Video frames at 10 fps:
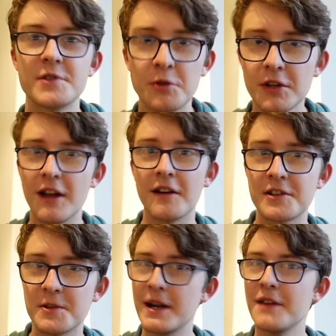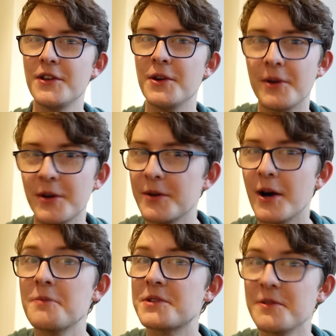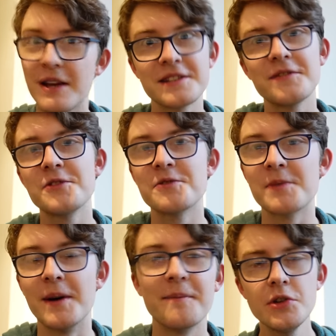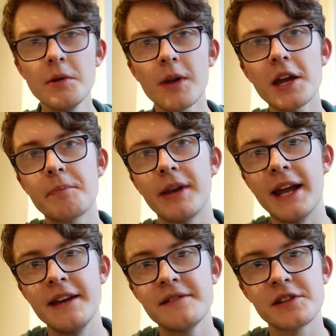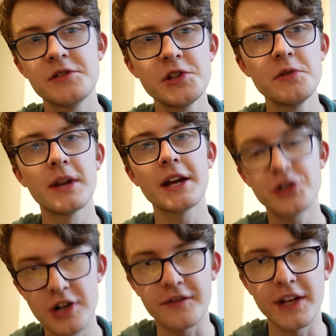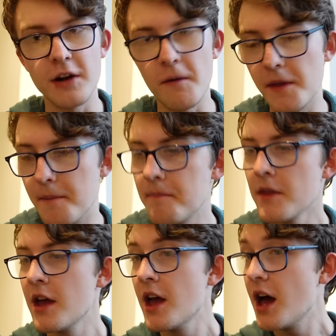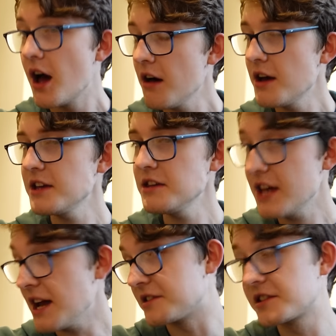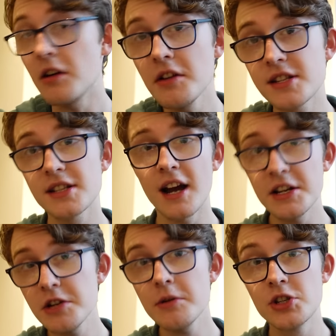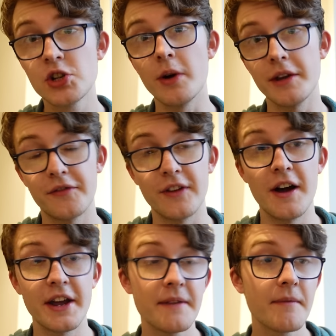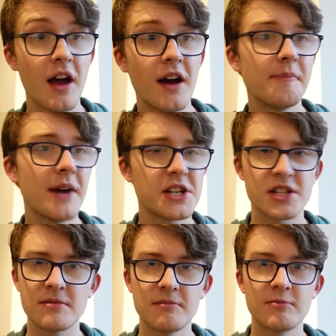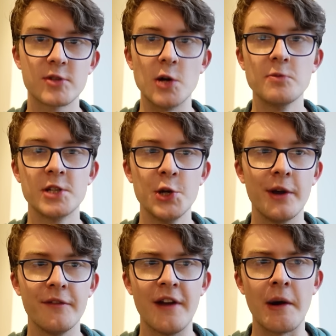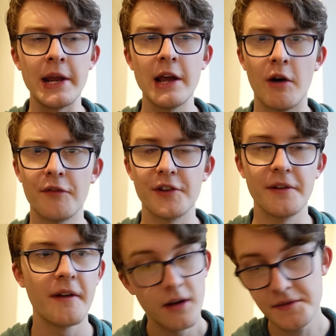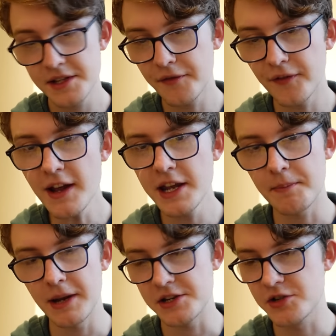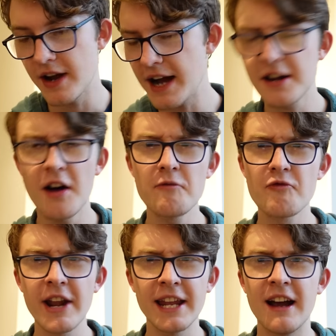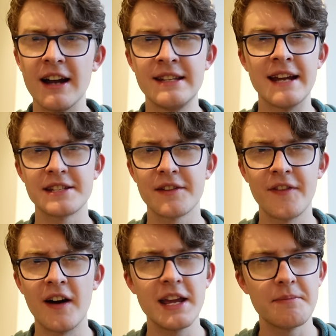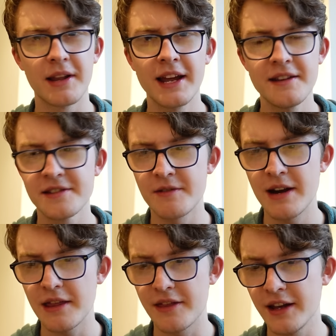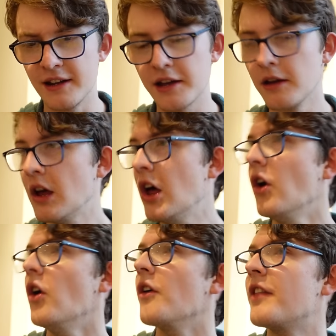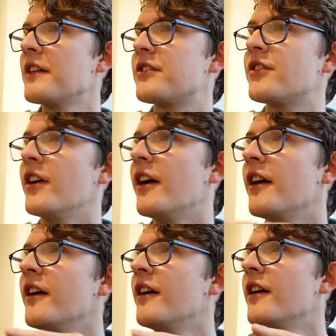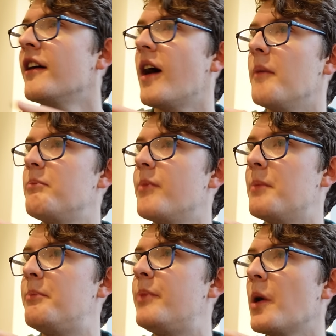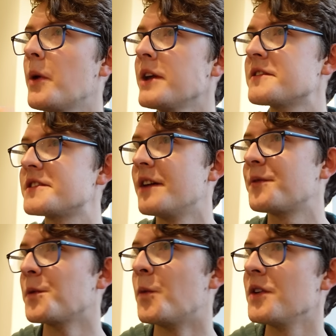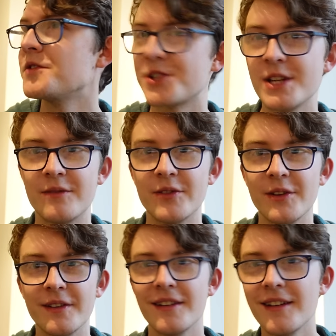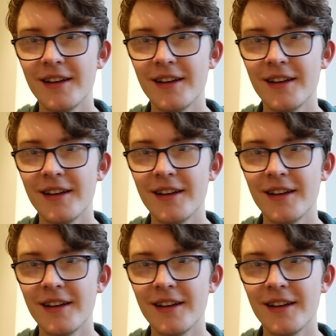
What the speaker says: So good luck to any of you who hope to do that in the future as well. Do you like planes and do you like traveling on them? Yes, honestly, I do enjoy flying. I just don't do it very often. Obviously, flying in a plane is great. I can't really identify planes or anything like, oh, that's a Boeing 717.